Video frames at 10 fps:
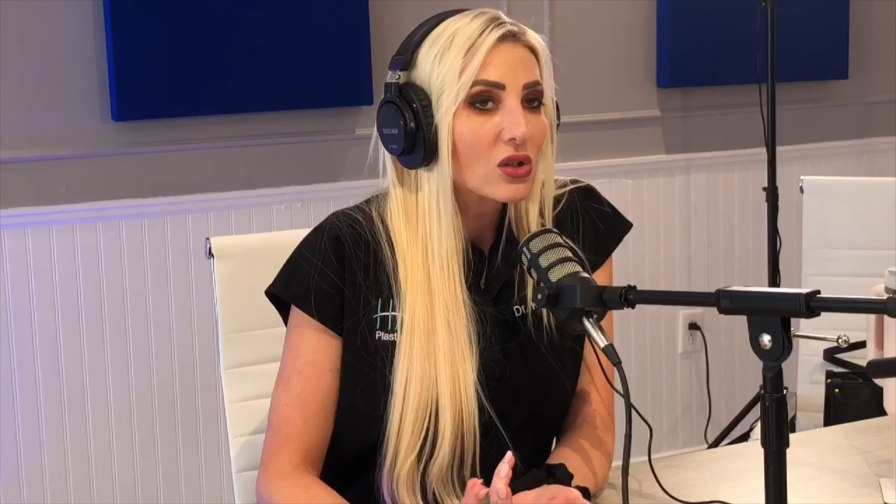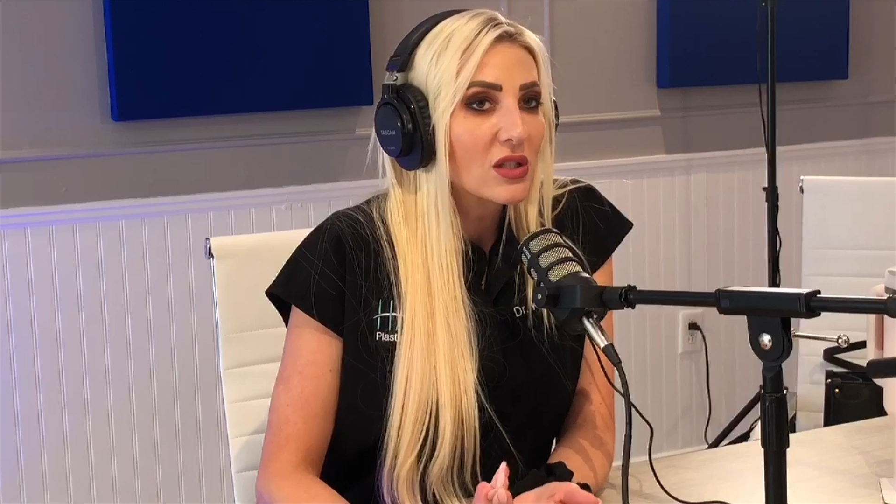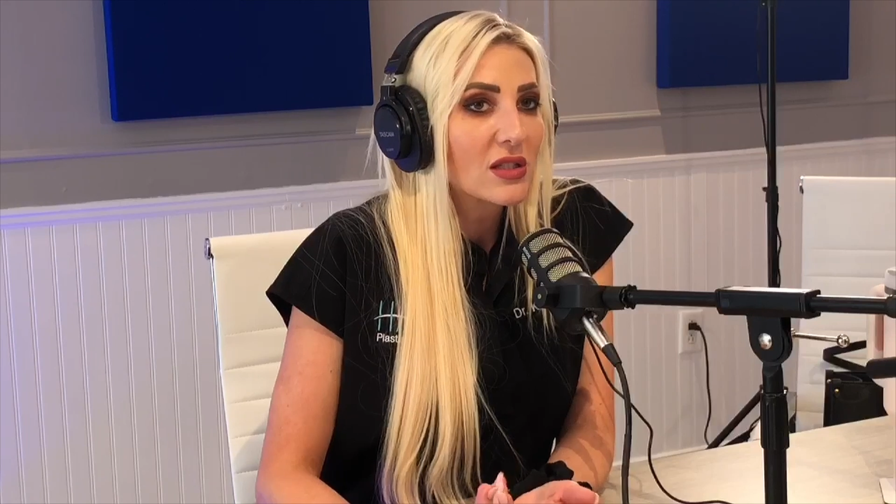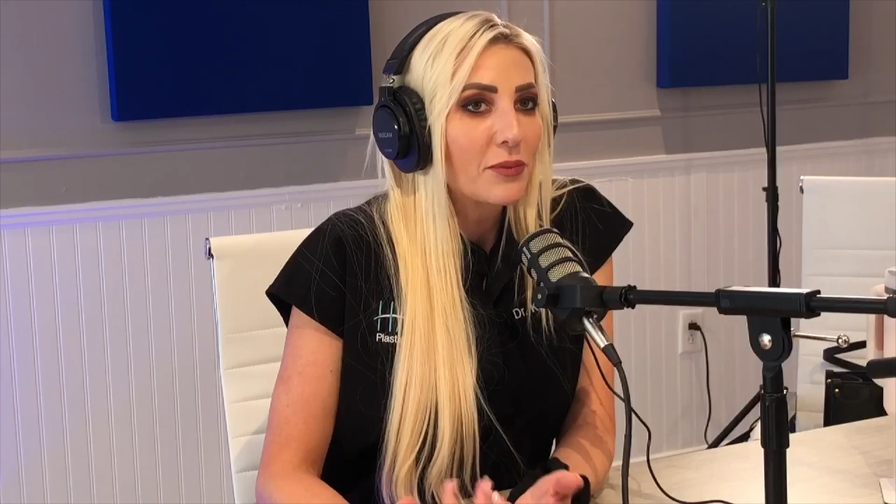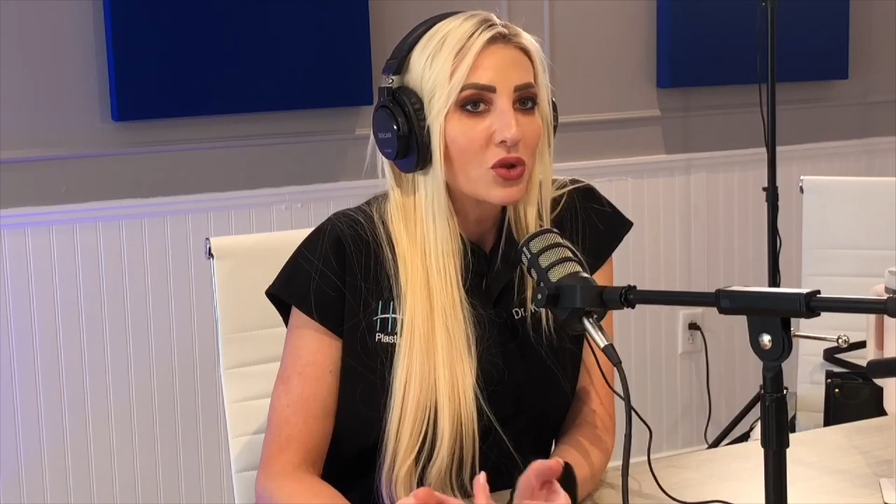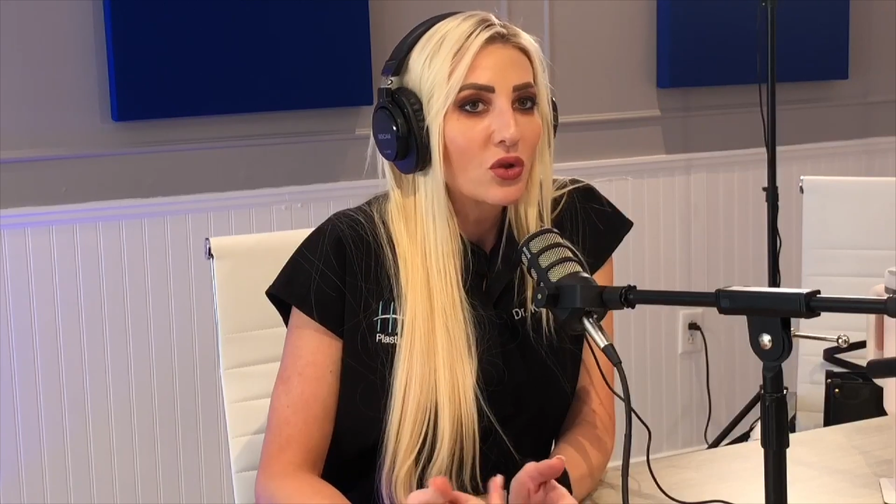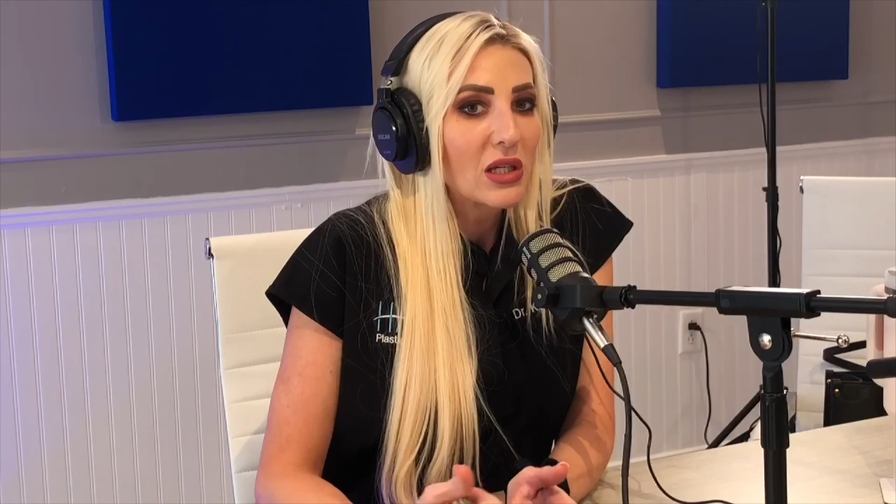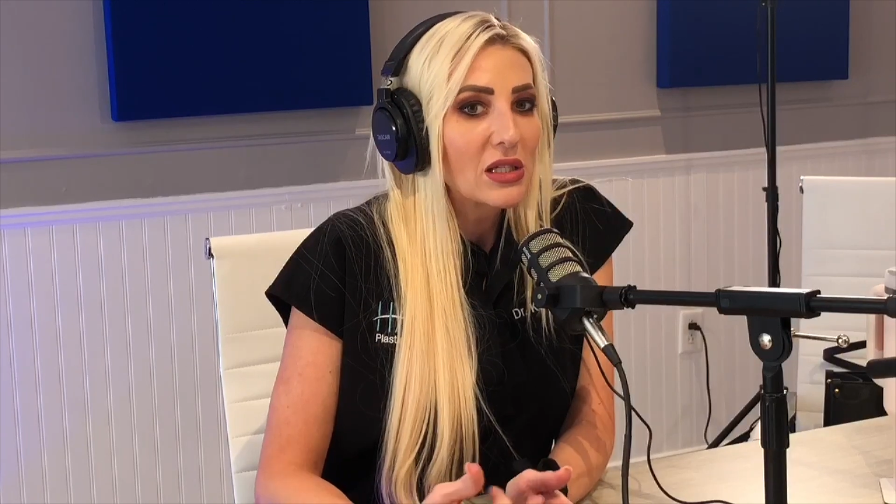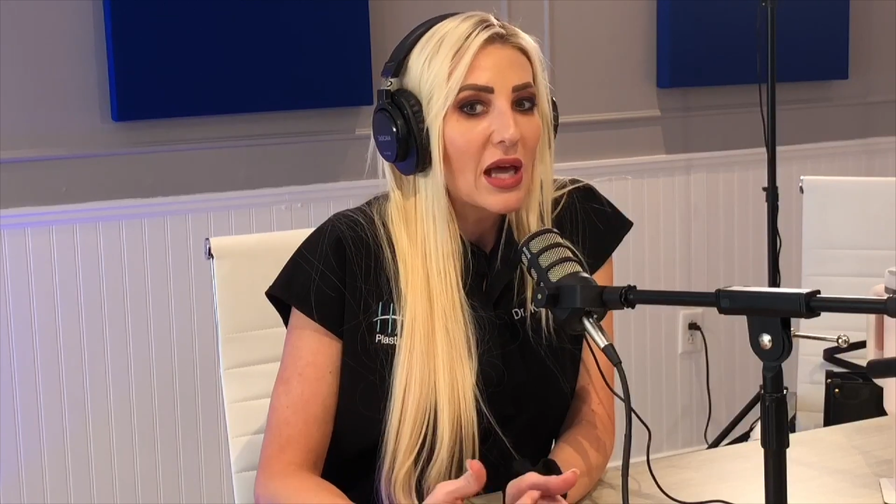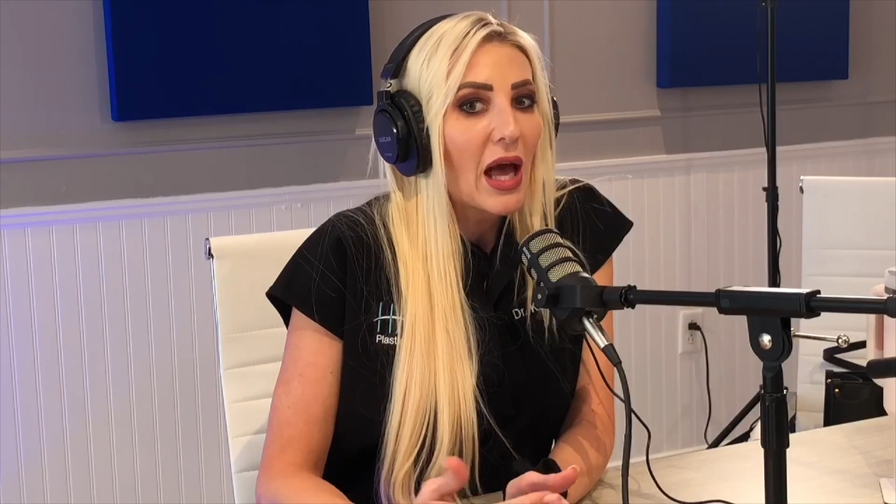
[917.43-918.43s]
to some
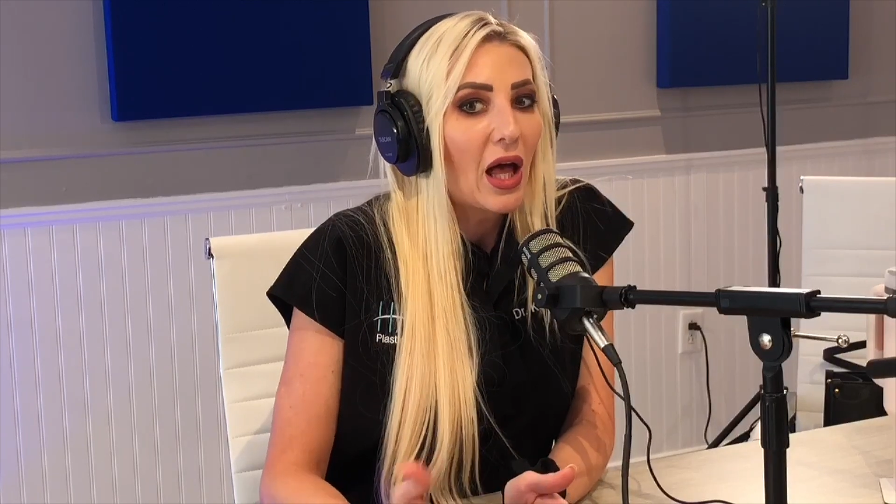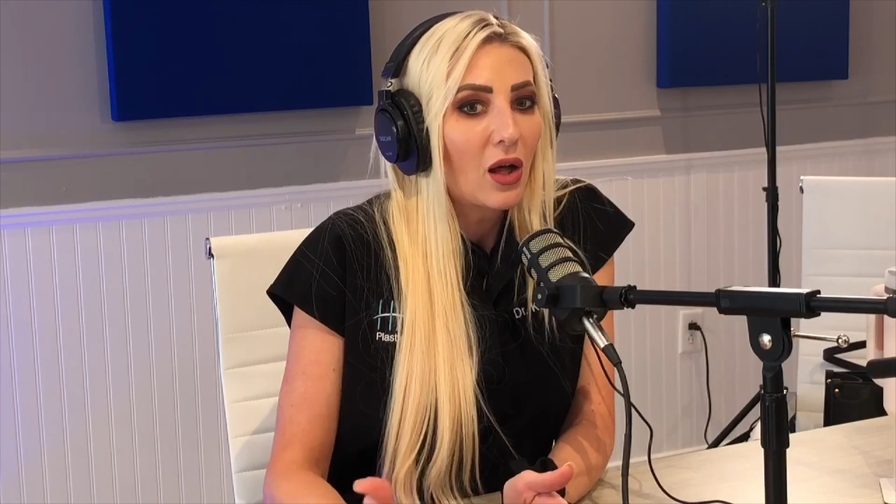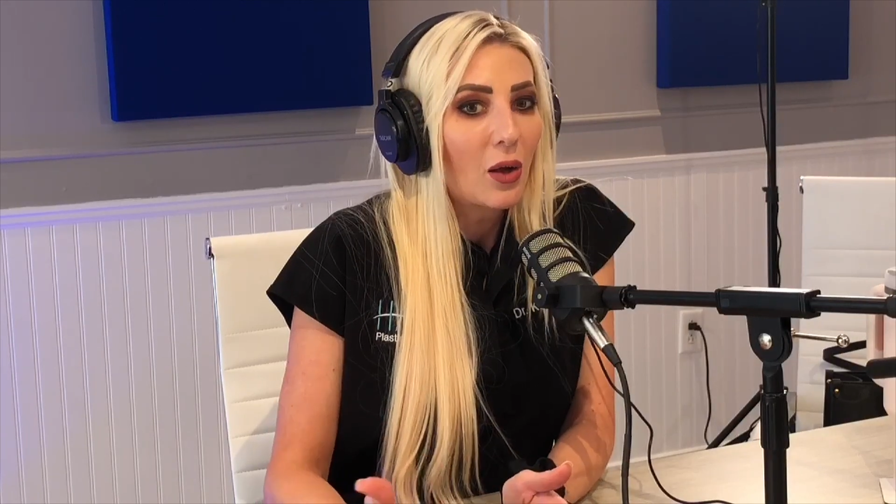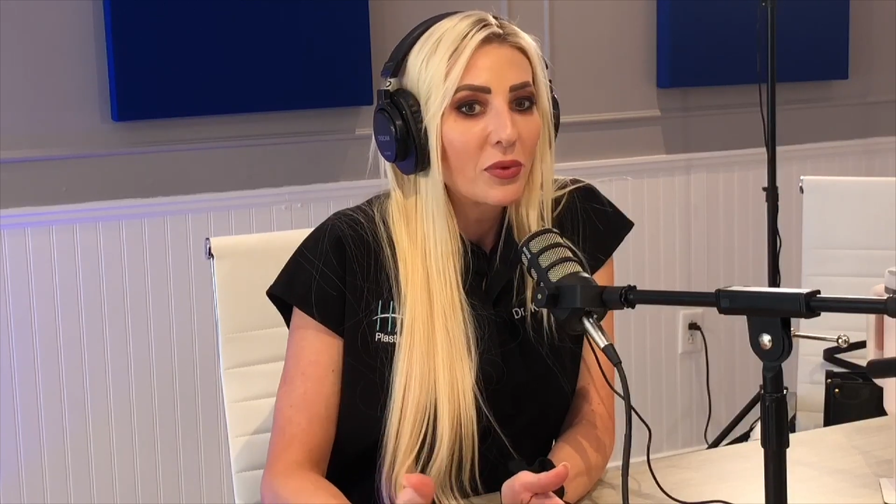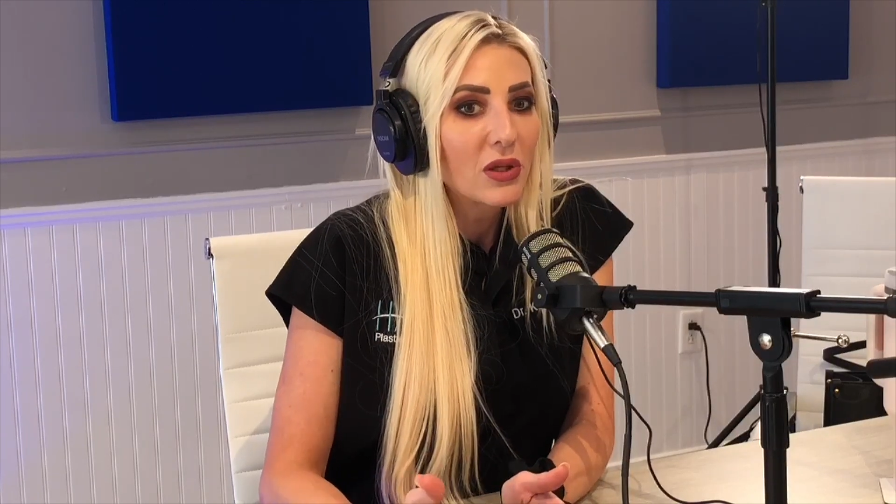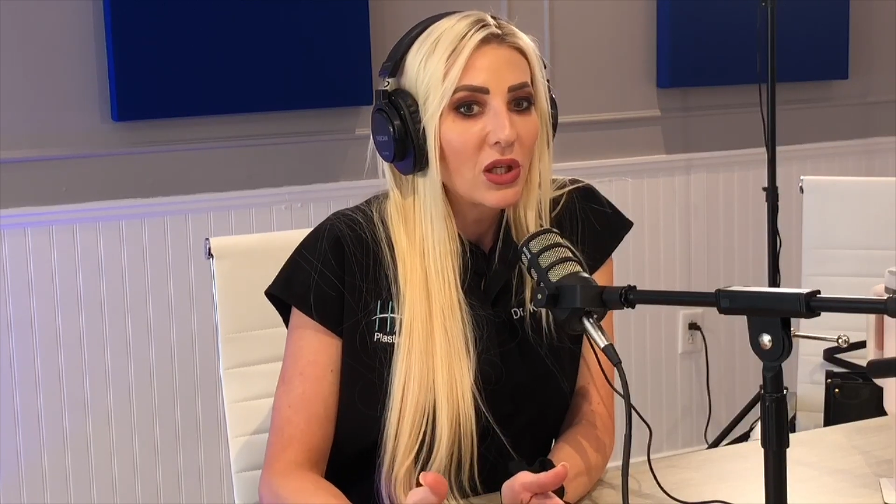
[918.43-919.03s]
degree to help,